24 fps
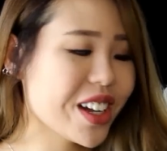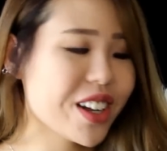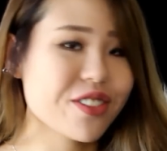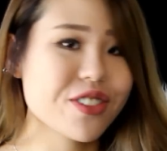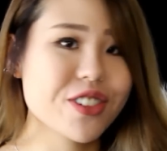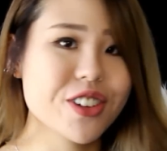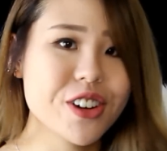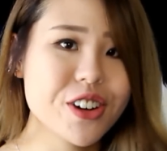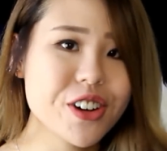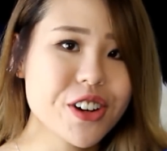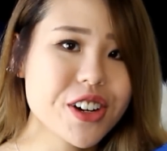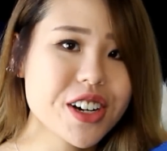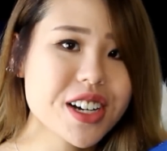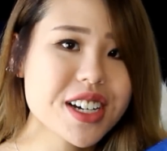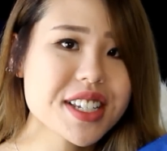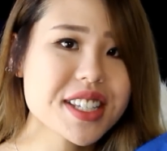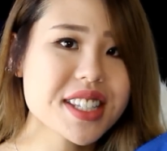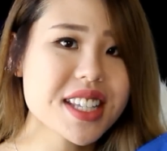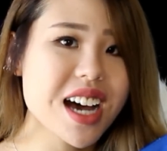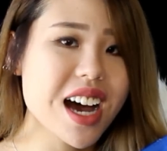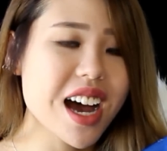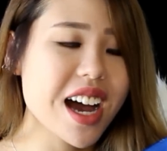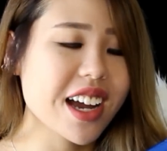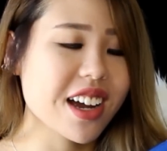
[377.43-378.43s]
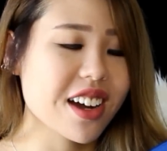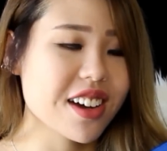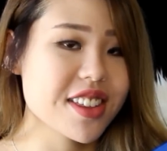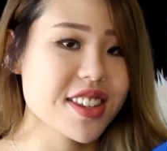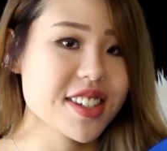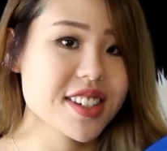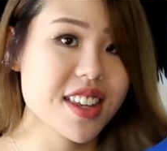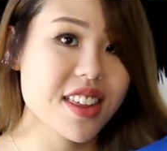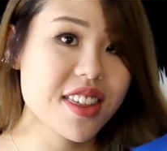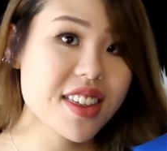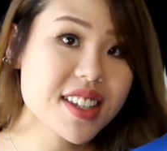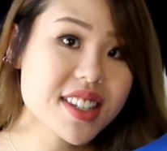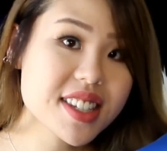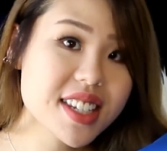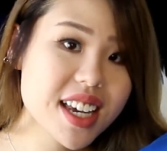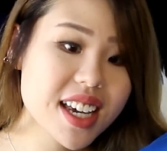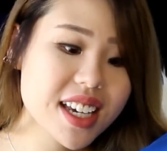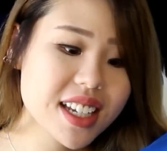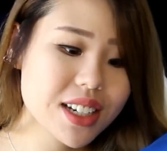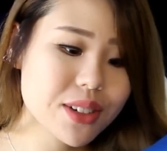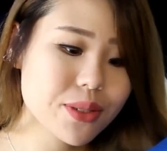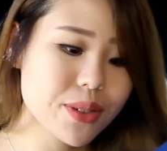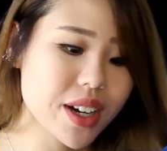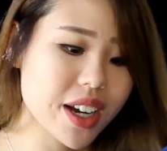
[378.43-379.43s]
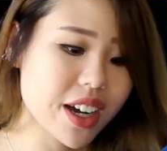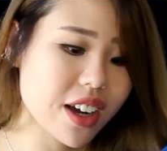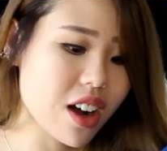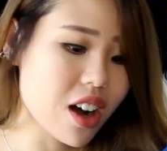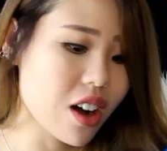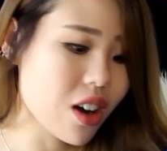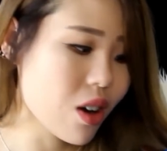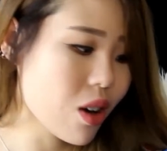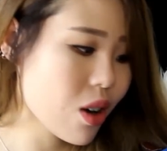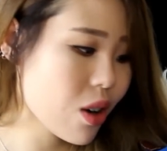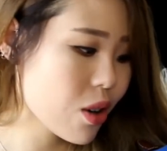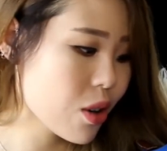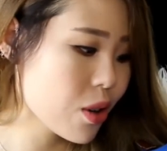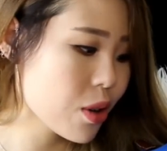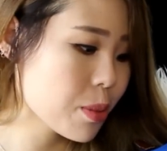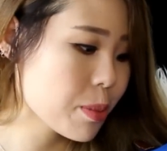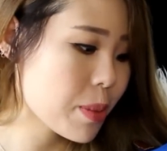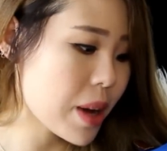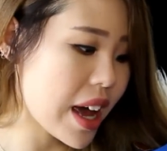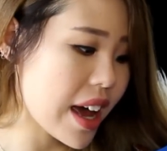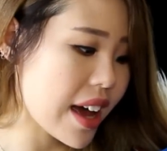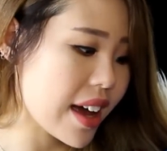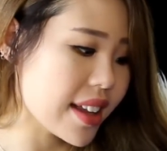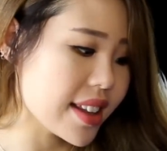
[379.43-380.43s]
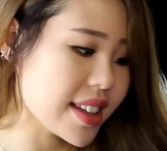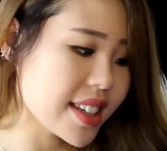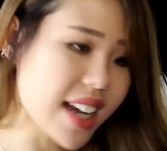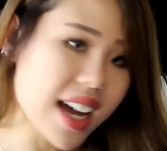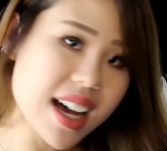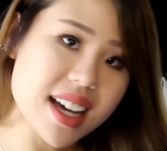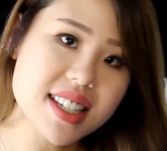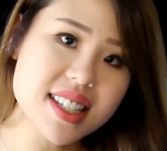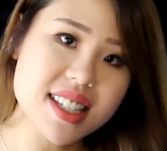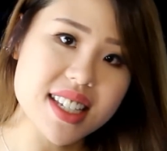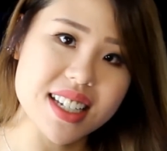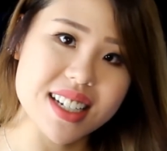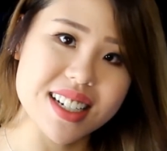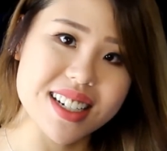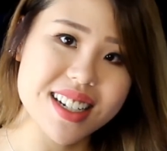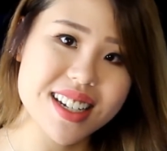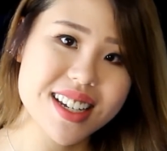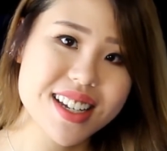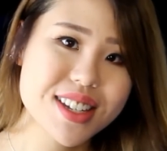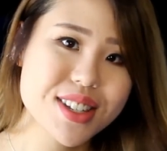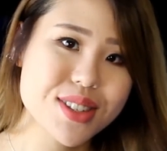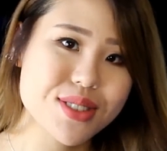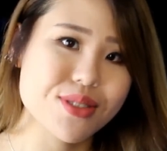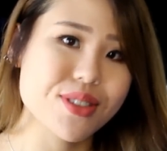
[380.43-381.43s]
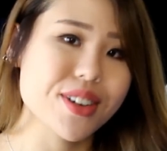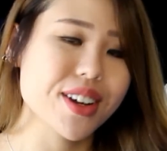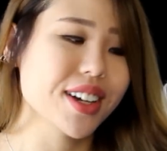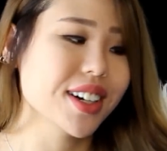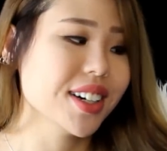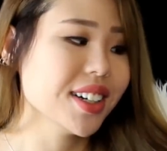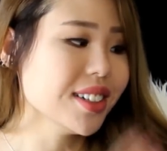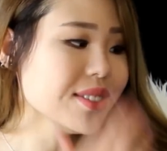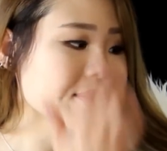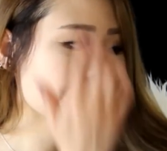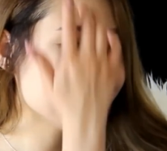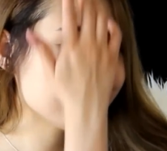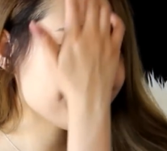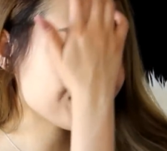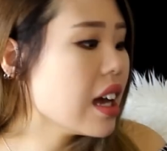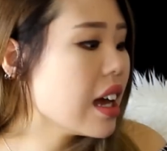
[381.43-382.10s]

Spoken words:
of course I got this authenticated when I got home, and yes, it is real.